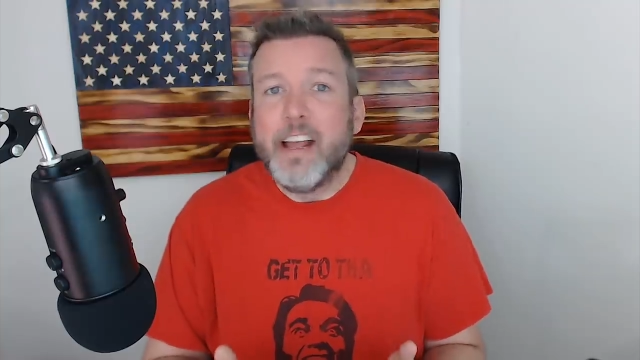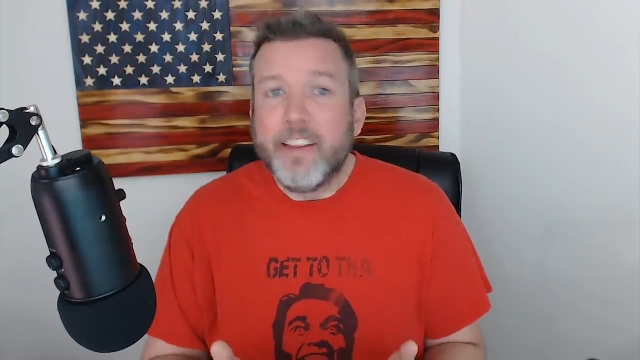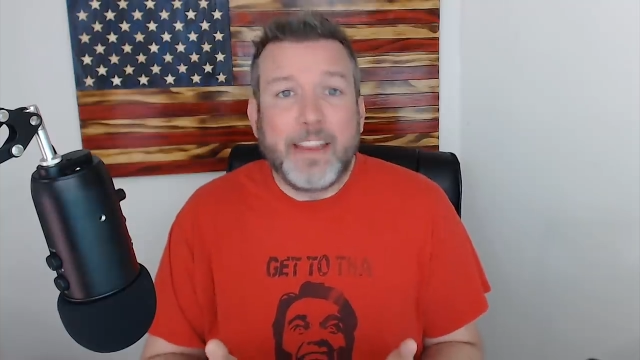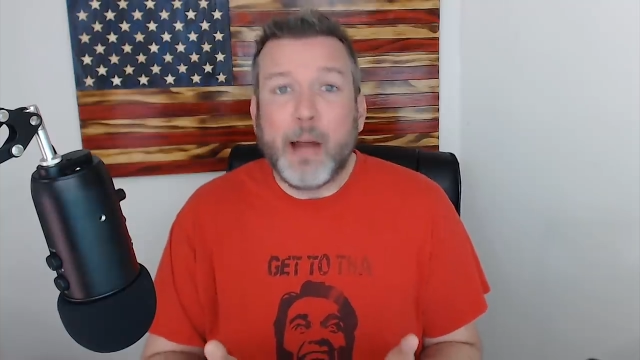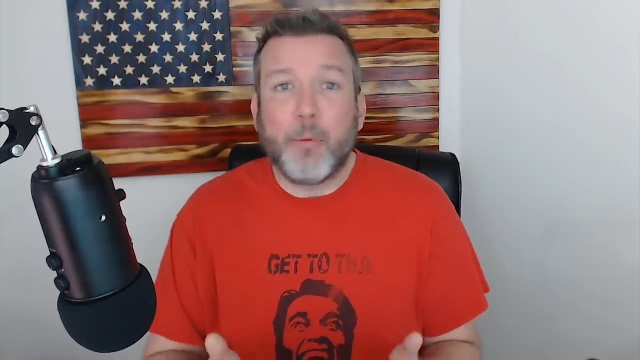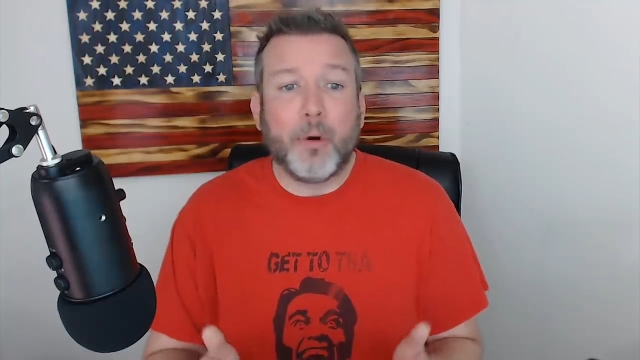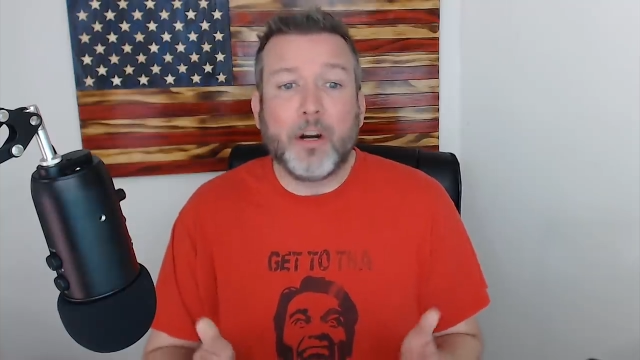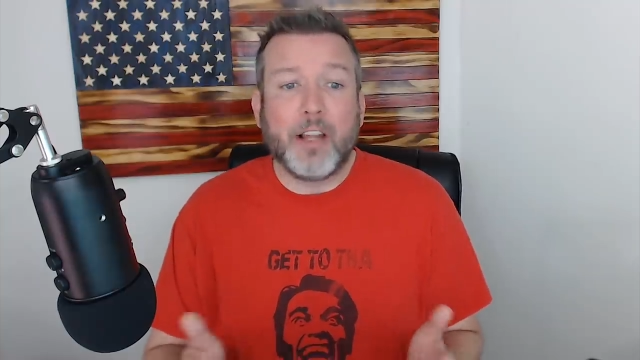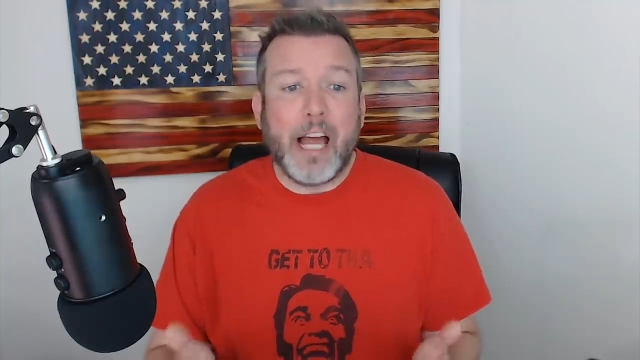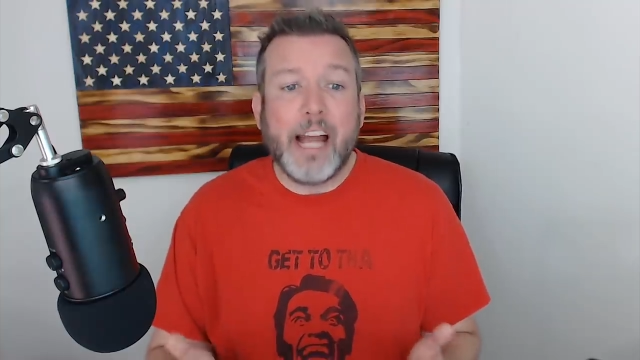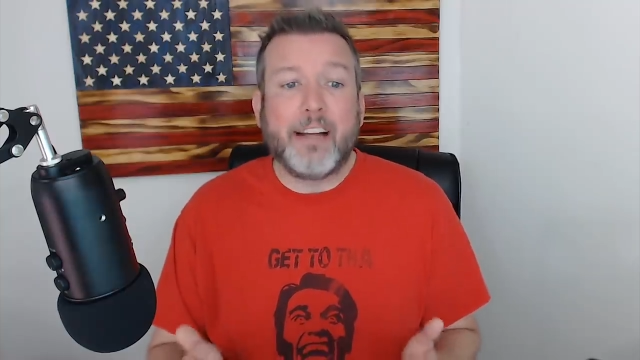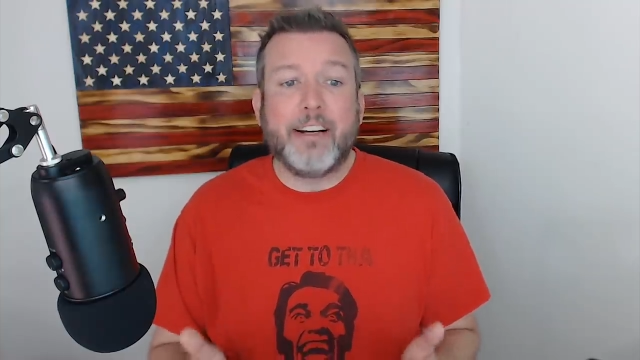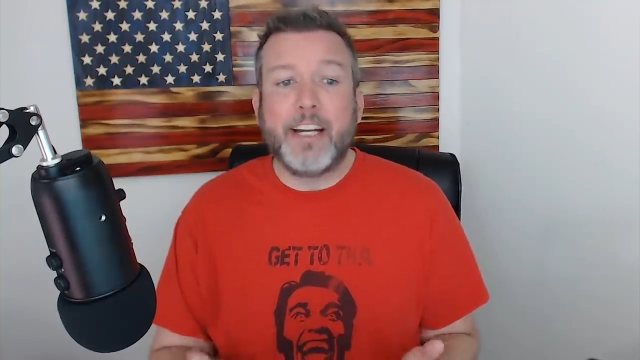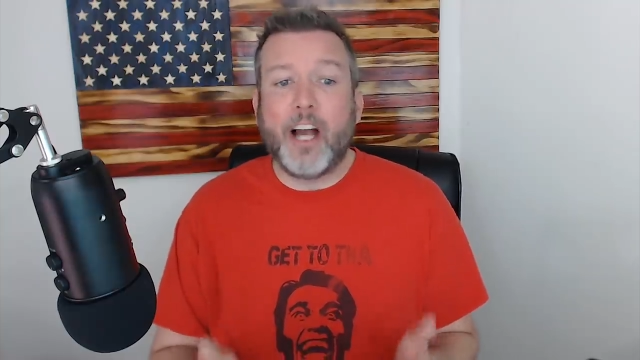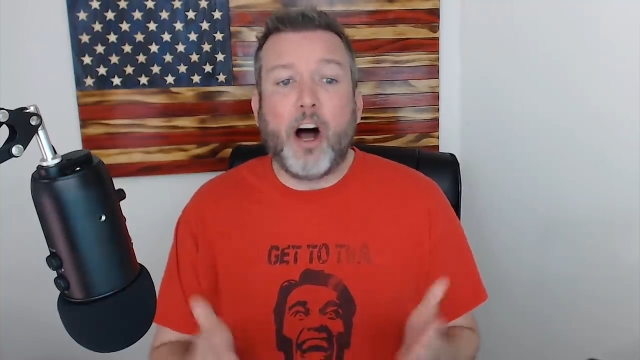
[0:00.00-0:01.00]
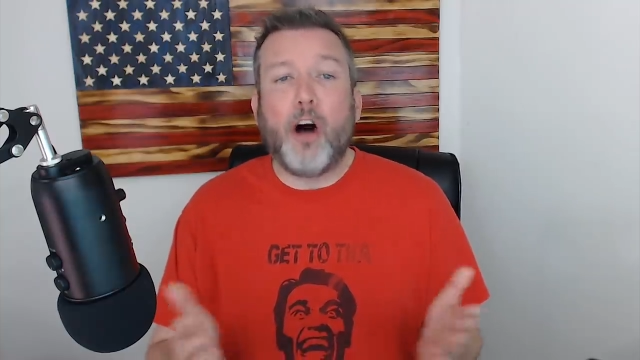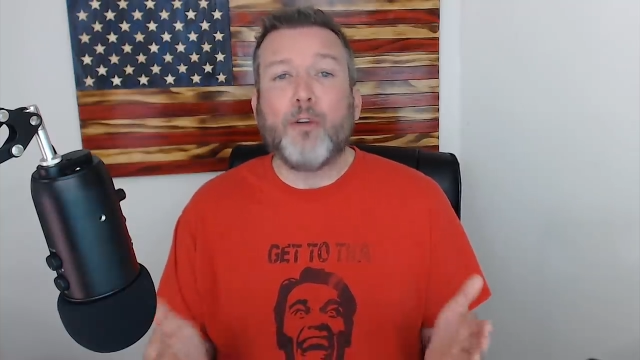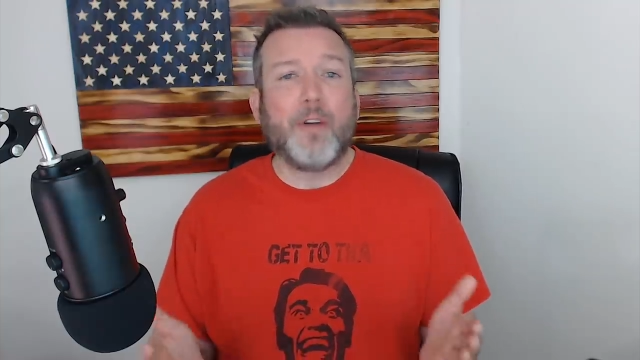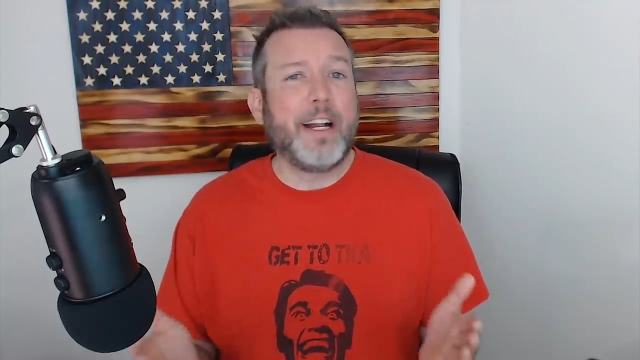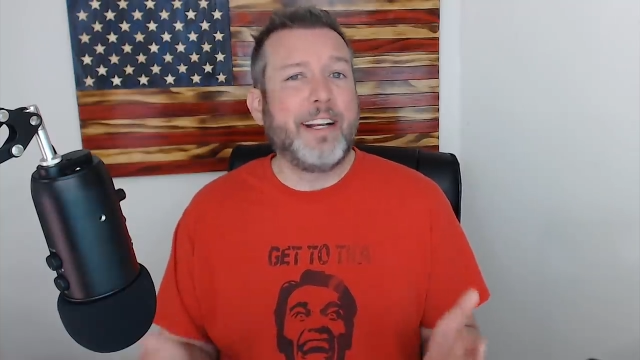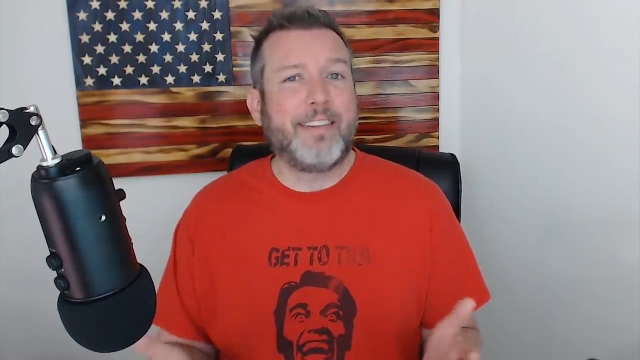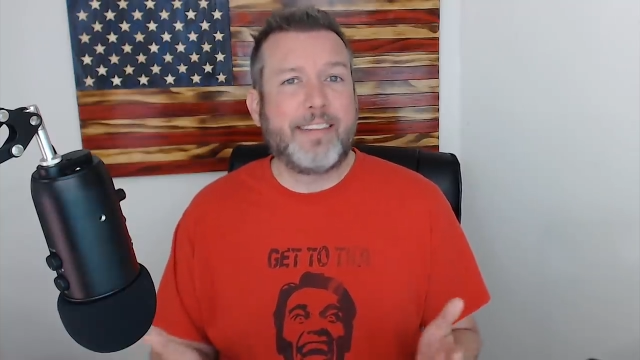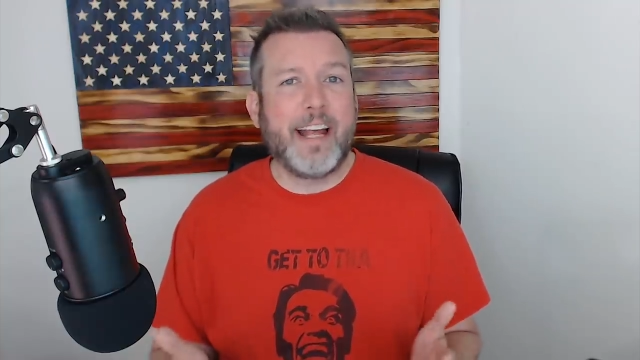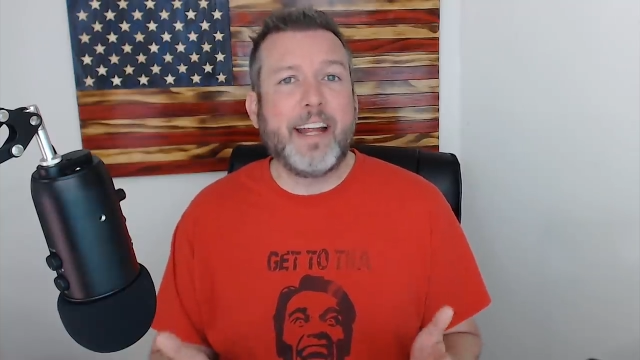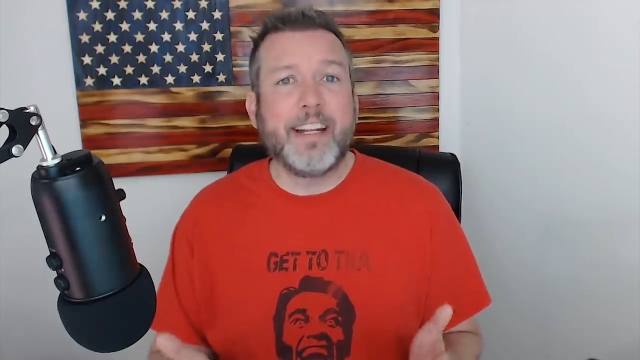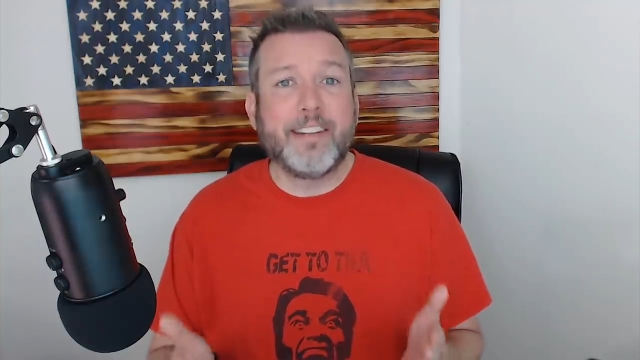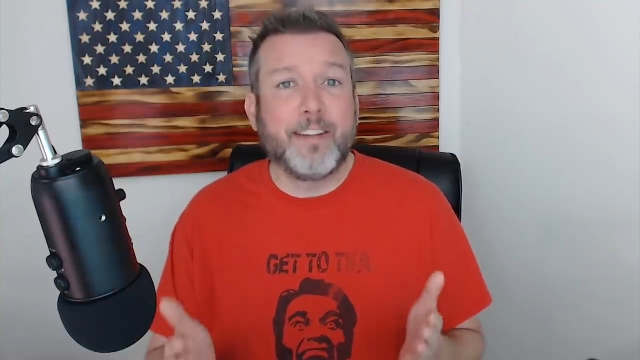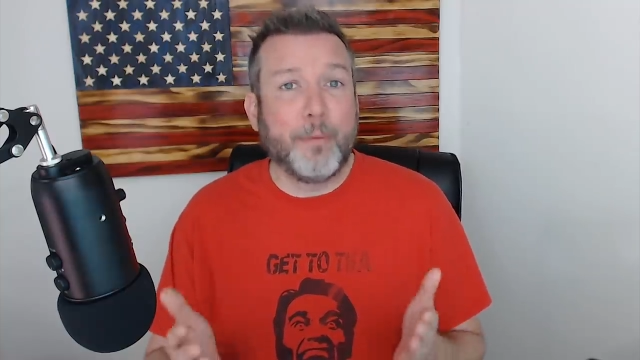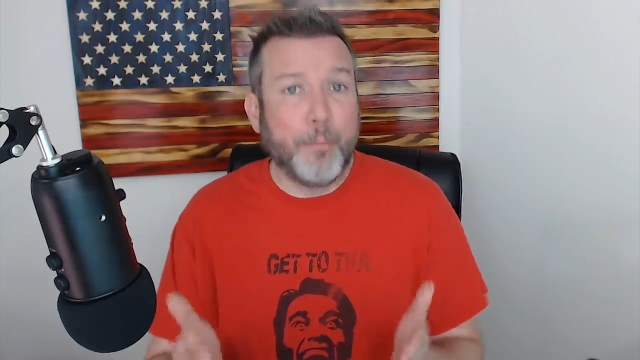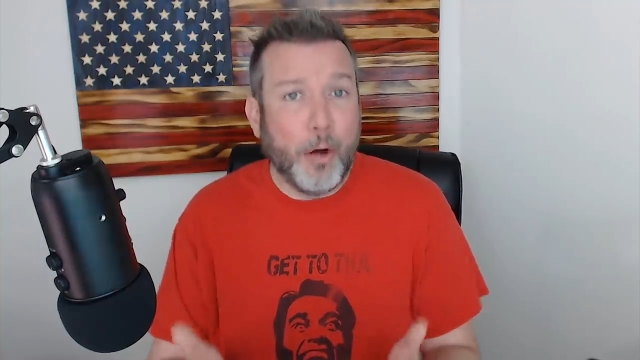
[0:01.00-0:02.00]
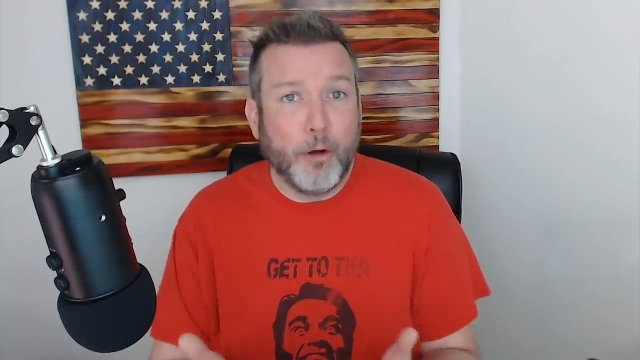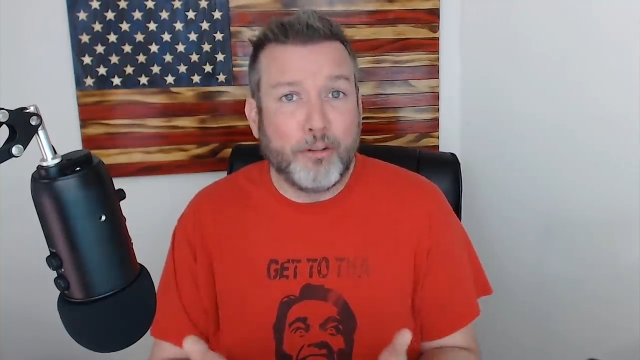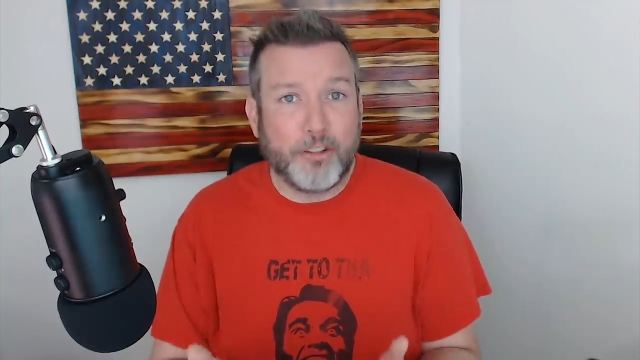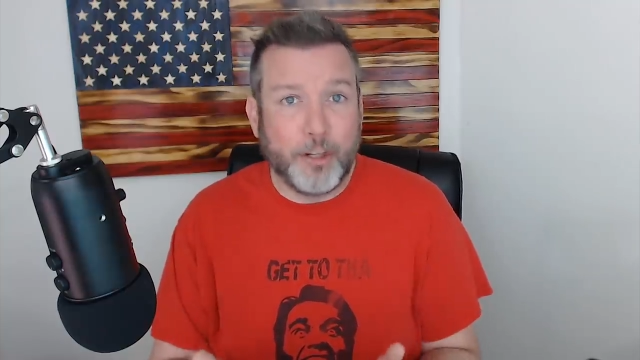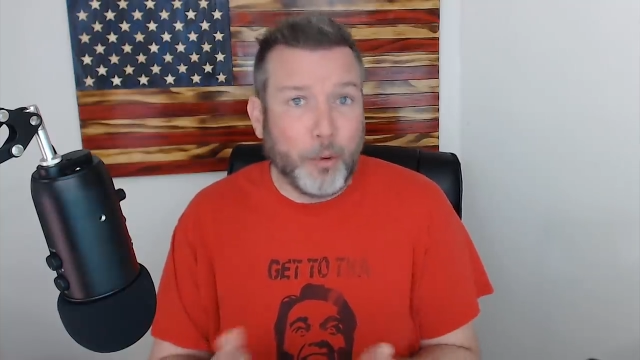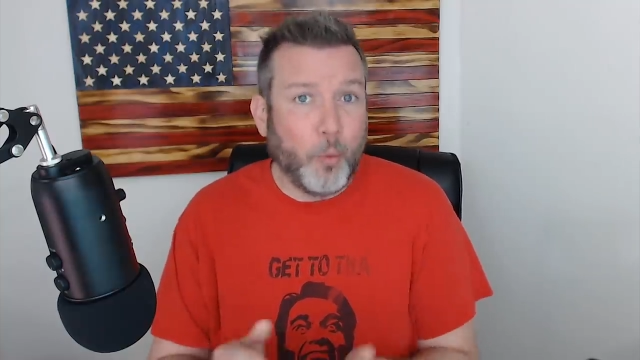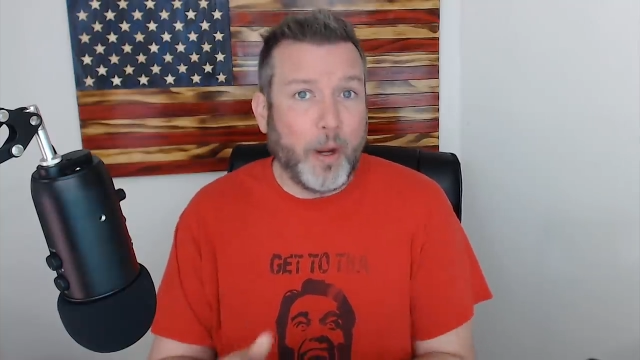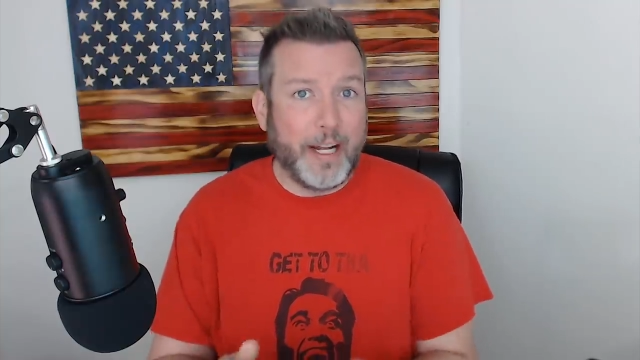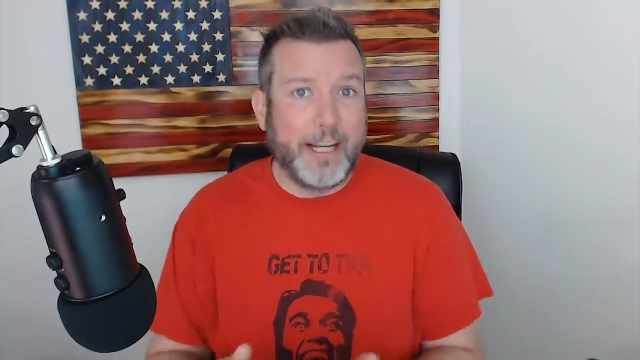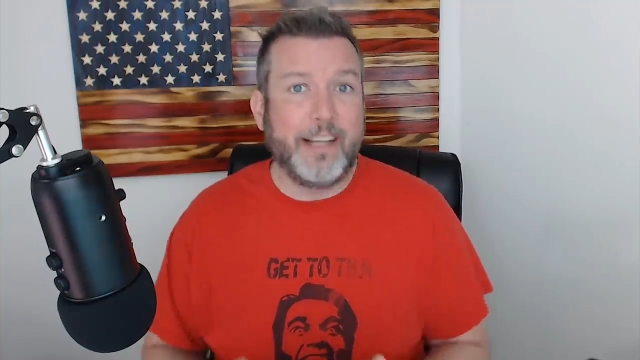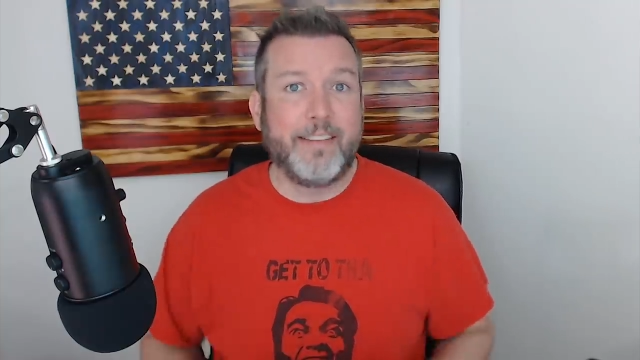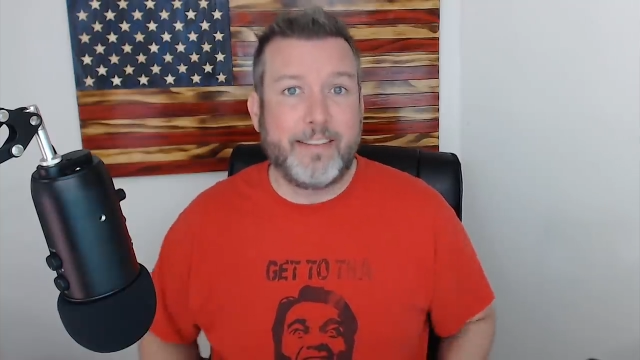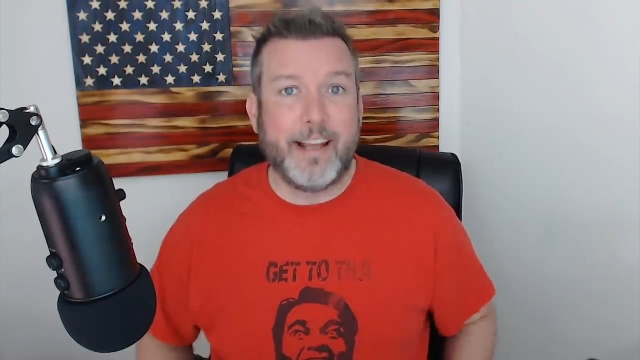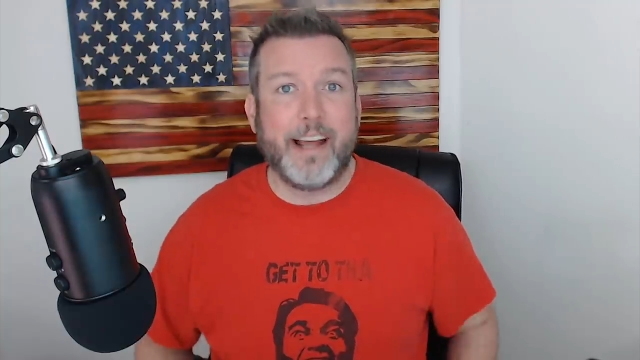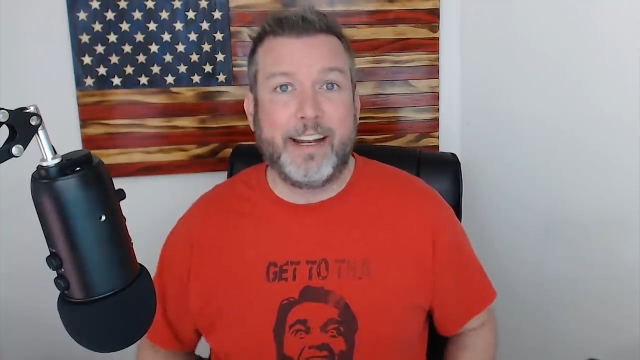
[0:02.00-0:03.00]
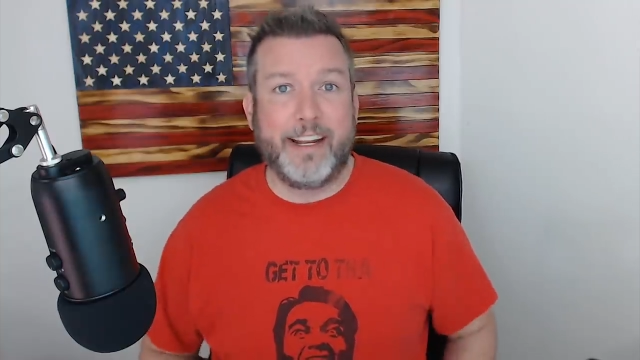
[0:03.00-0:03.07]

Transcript: that were likely already set into motion when he said